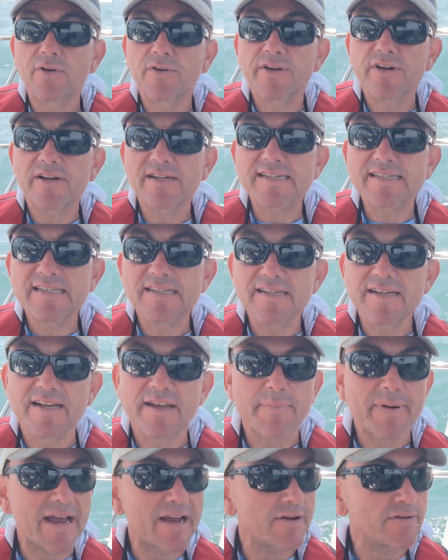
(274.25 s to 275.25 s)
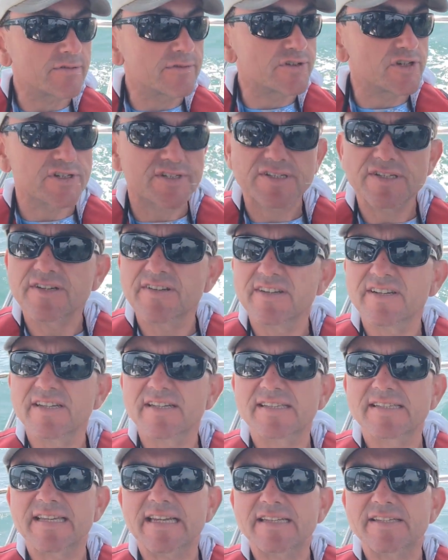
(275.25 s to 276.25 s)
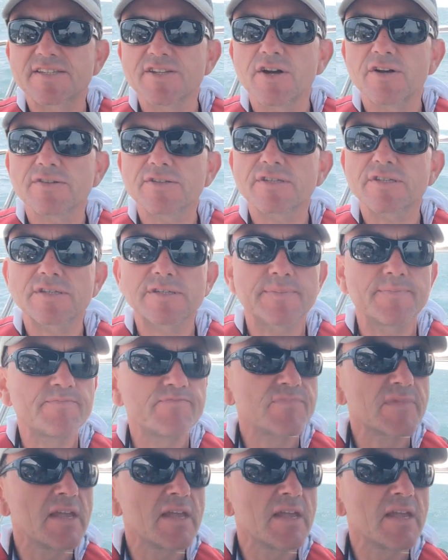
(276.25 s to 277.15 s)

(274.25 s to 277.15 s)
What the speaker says: along nicely at about just under 6 knots.